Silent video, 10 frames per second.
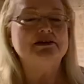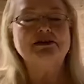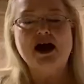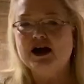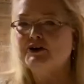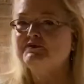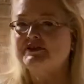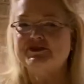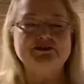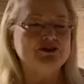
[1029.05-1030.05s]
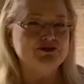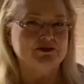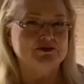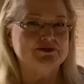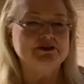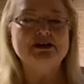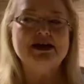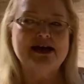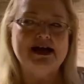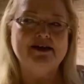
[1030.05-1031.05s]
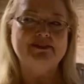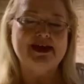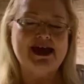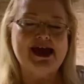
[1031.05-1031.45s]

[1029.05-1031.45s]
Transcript: carved his initials on the